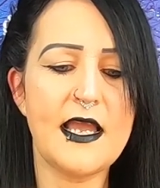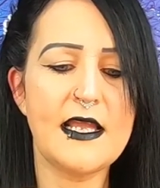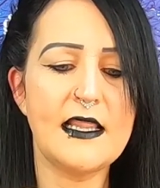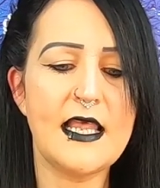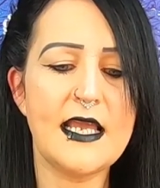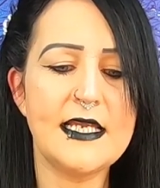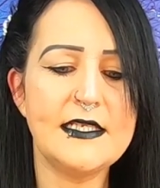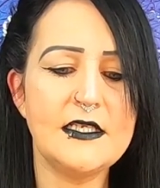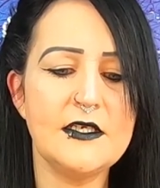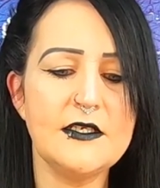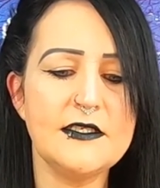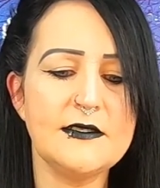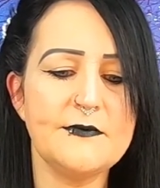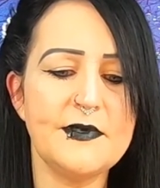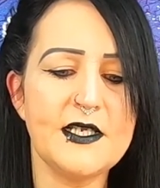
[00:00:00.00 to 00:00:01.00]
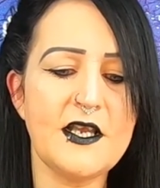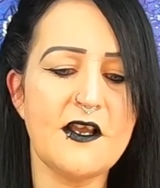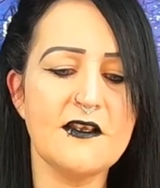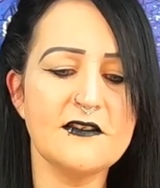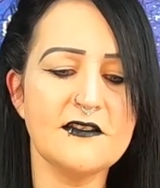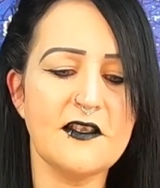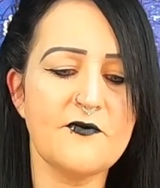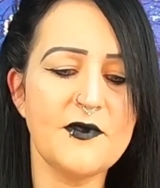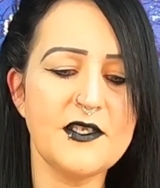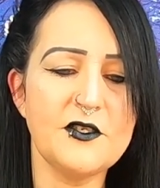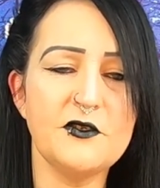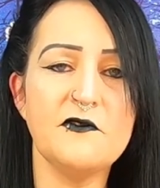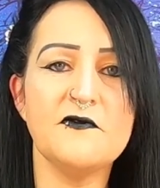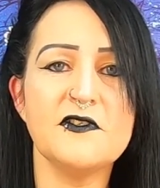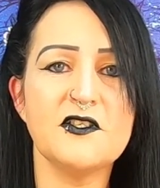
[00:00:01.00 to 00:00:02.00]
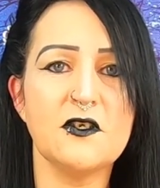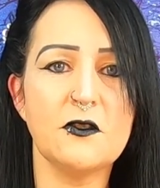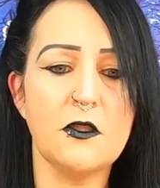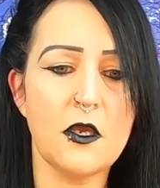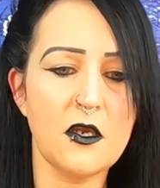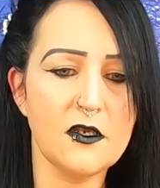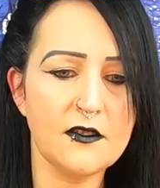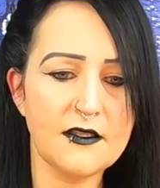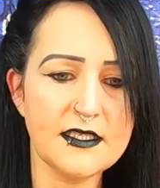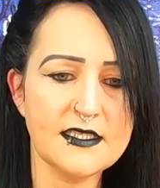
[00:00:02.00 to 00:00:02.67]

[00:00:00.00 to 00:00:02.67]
eyeliners because I've been doing it for so long.